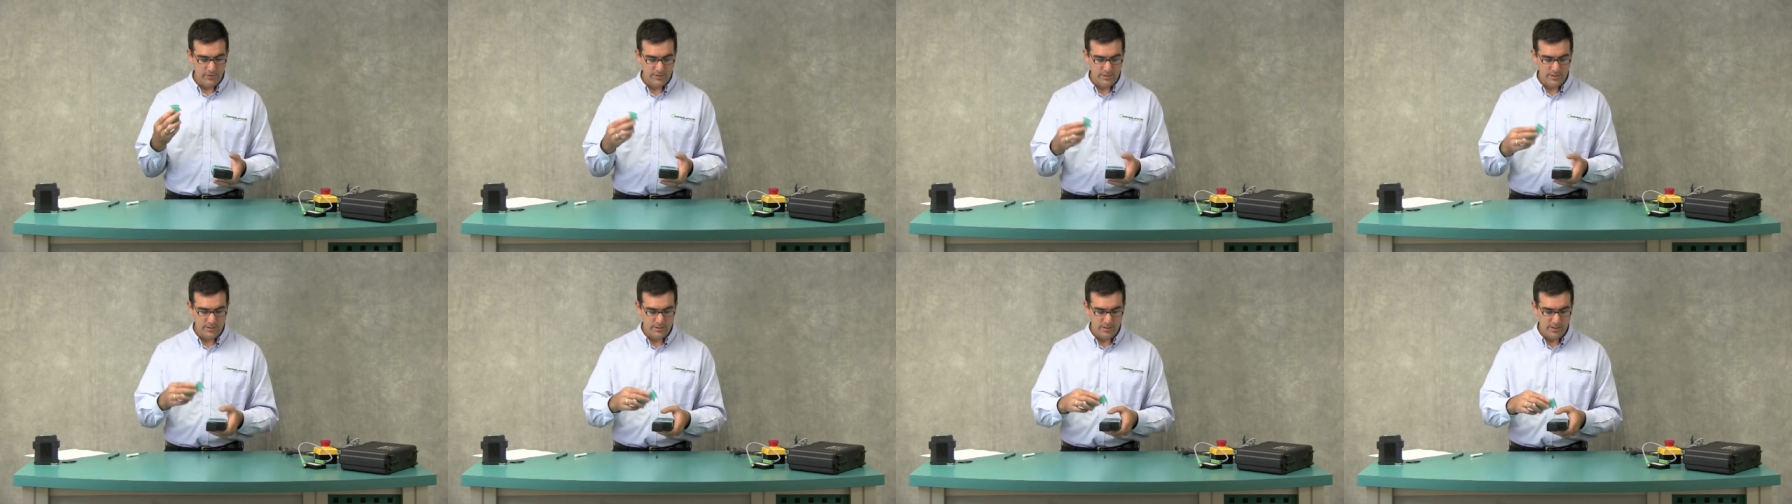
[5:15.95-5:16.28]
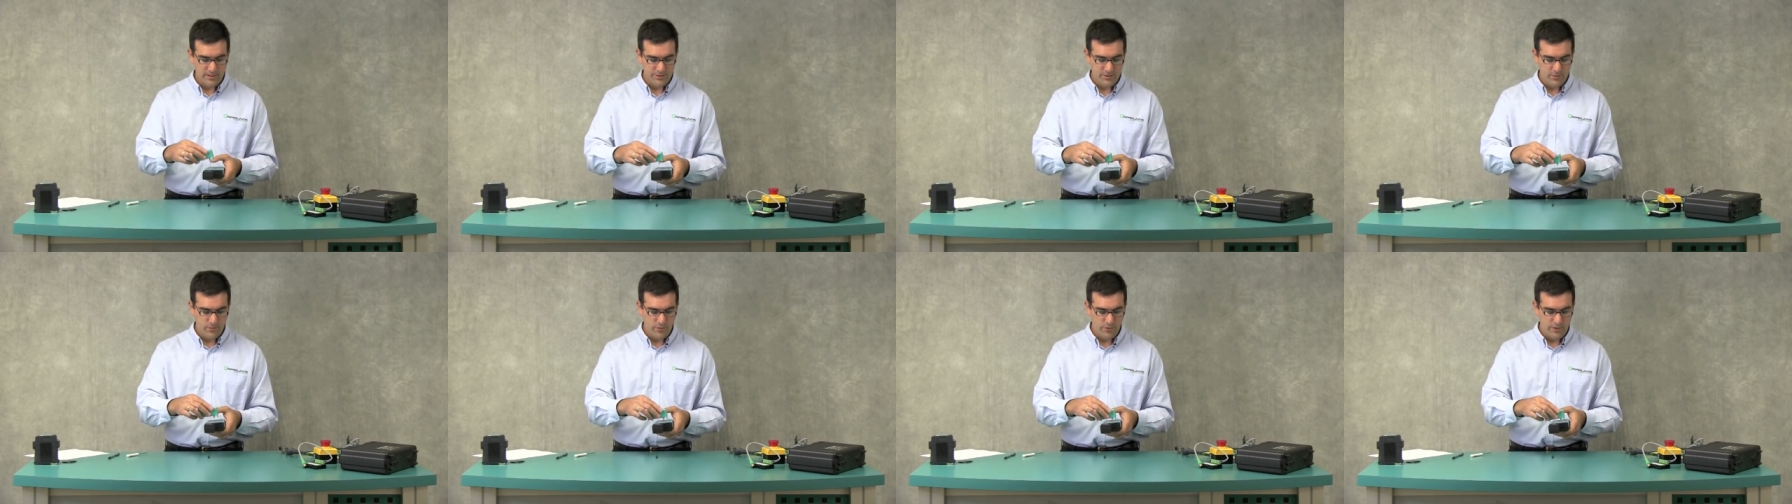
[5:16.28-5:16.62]
This is
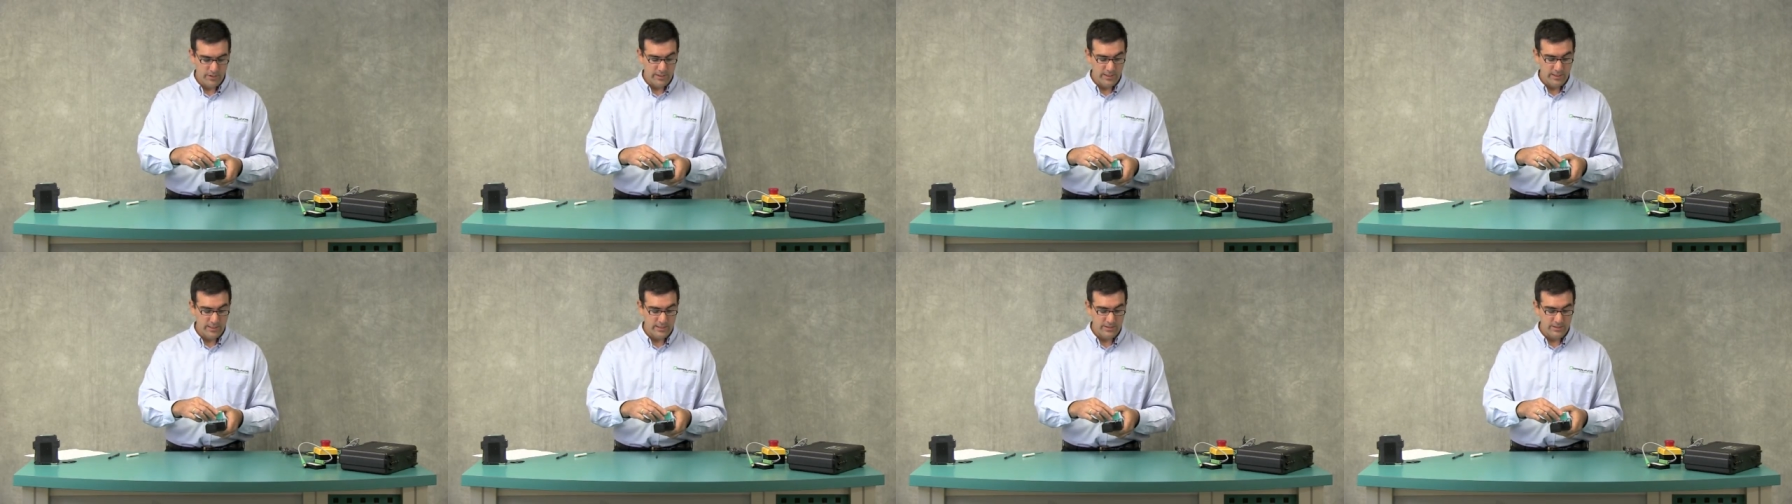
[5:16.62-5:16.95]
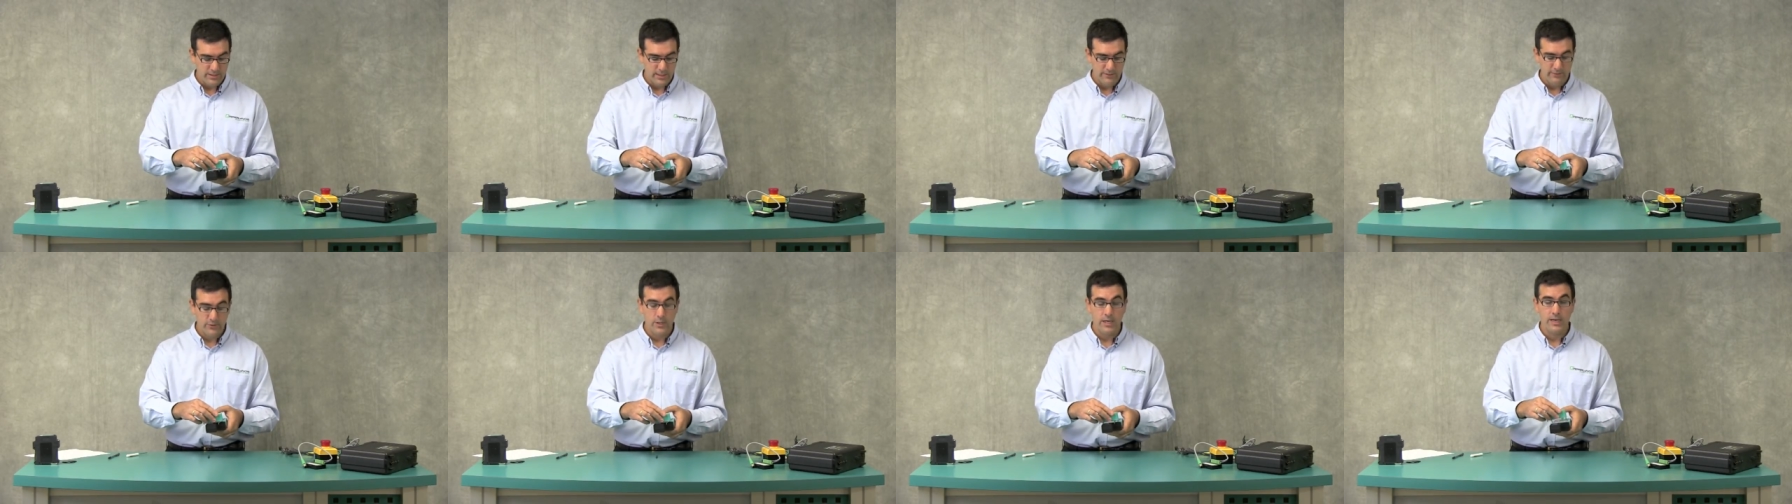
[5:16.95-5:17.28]
also pretty
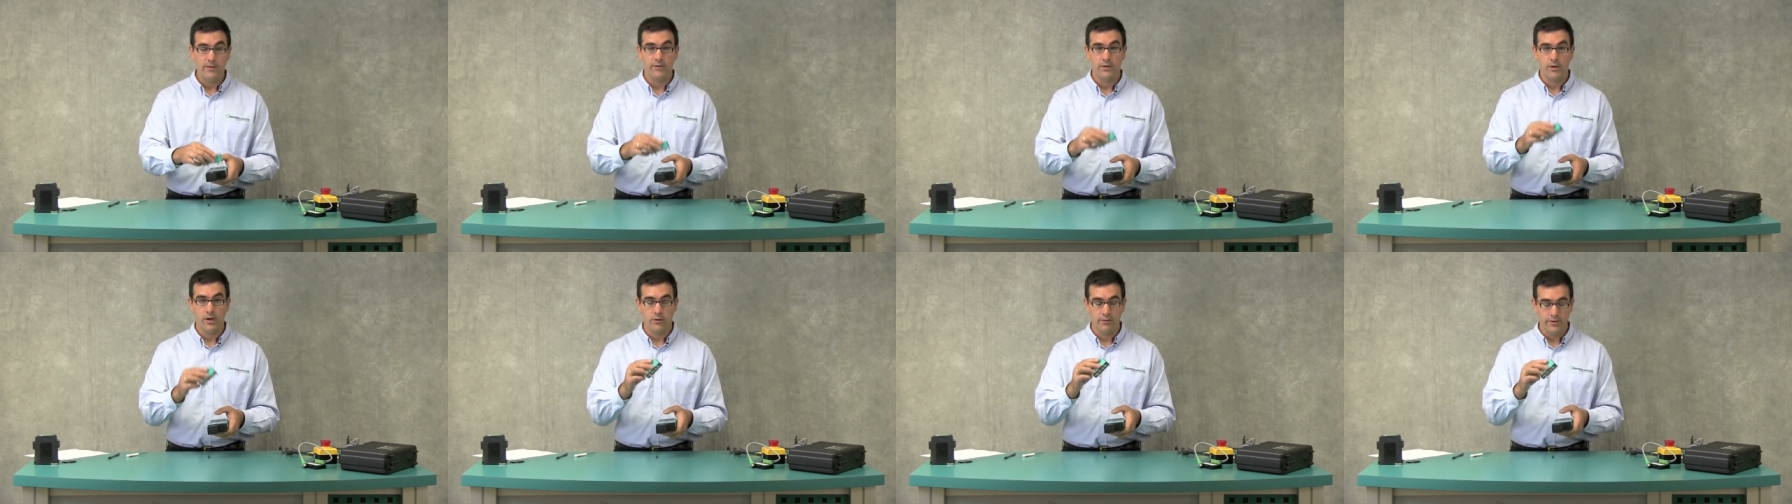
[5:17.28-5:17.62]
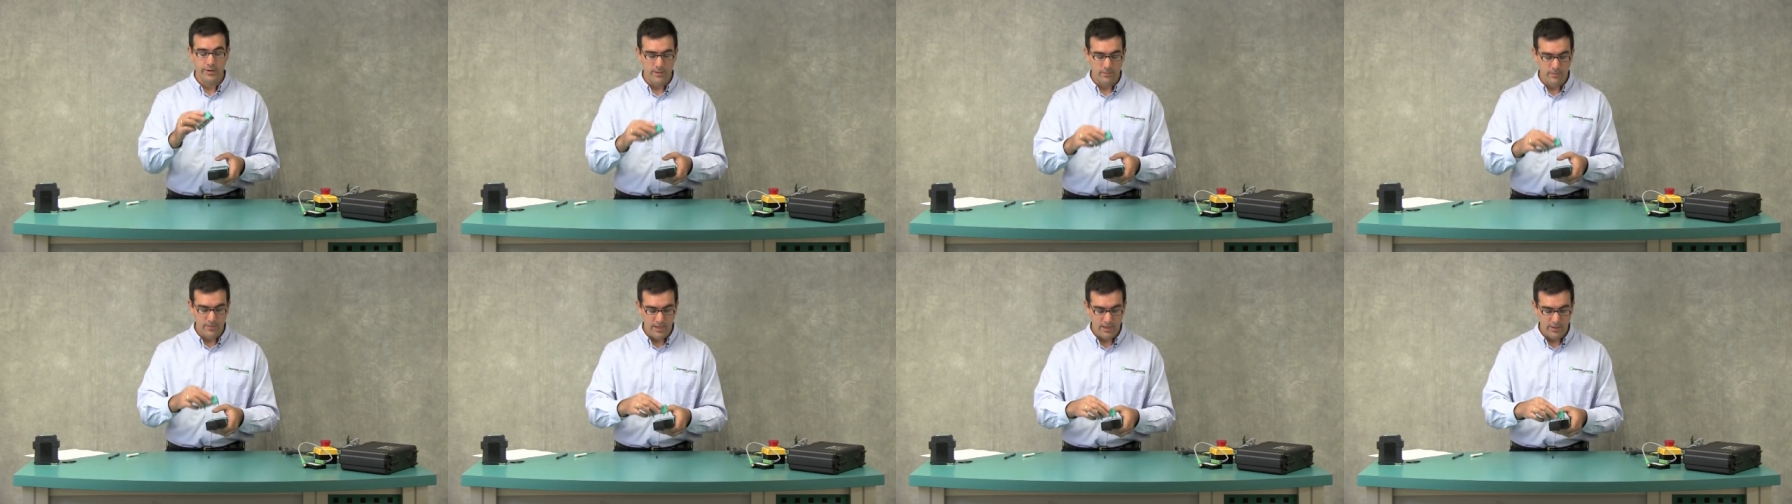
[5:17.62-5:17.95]
easy if you haven't
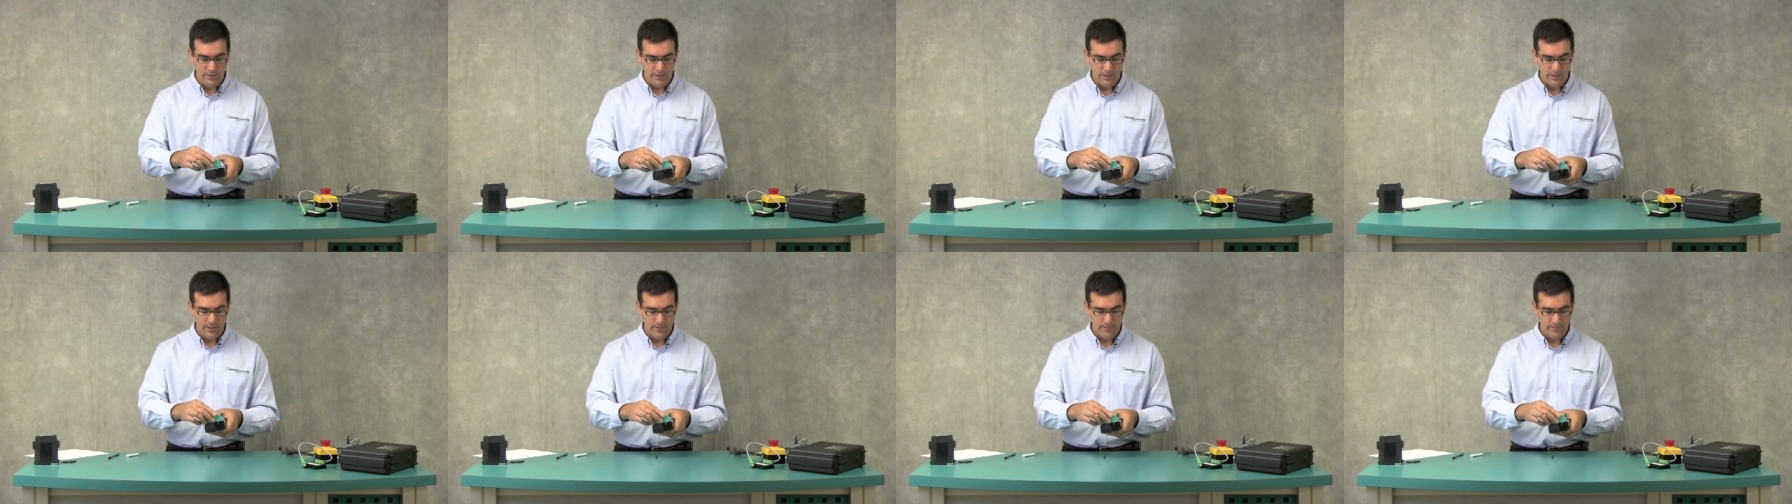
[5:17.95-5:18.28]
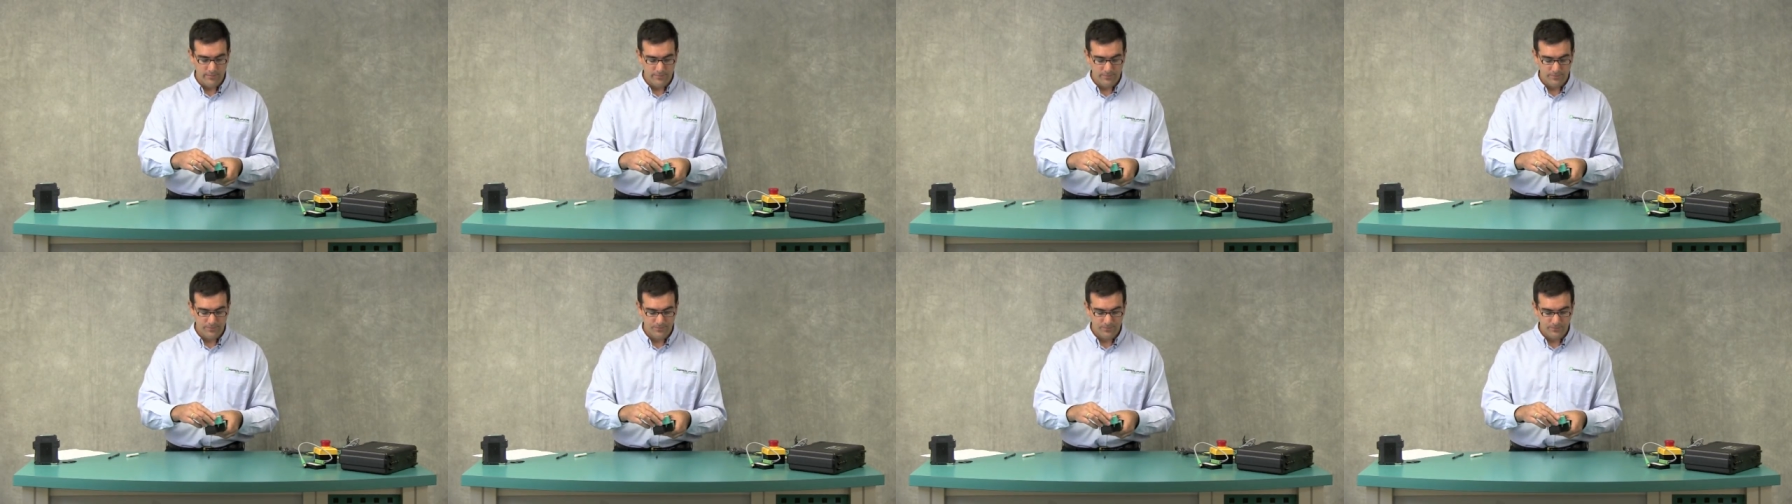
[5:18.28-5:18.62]
already mounted
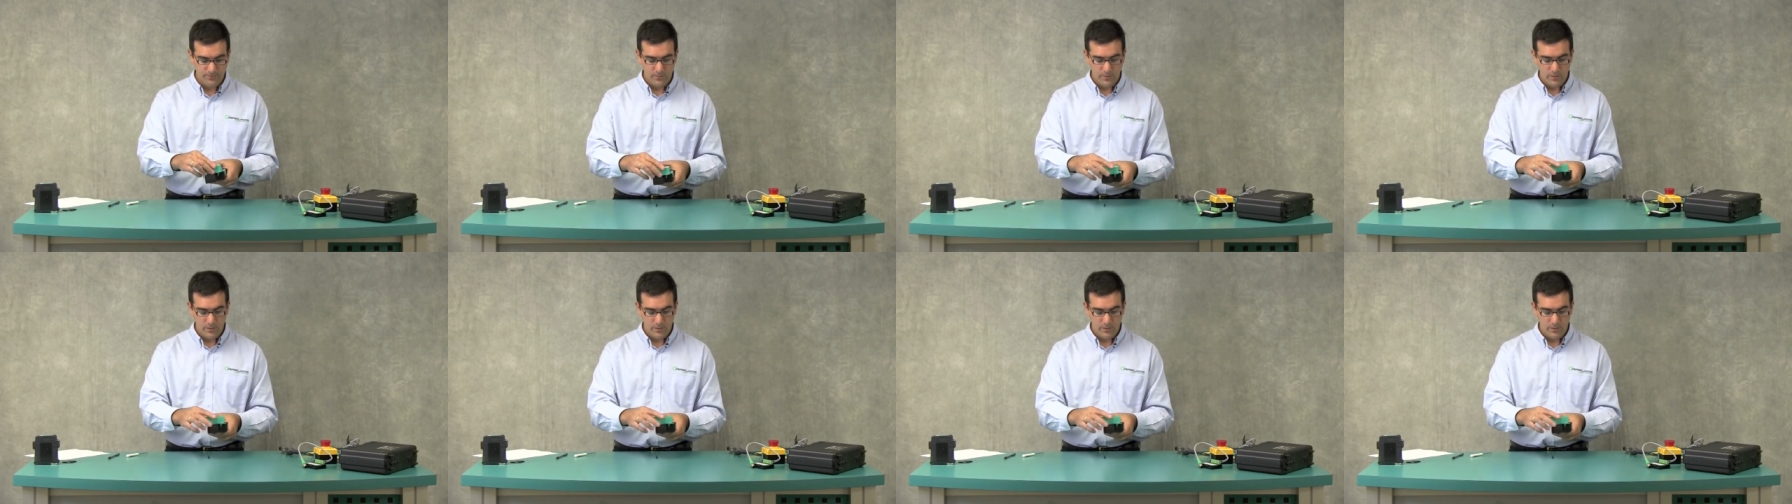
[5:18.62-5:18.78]
it.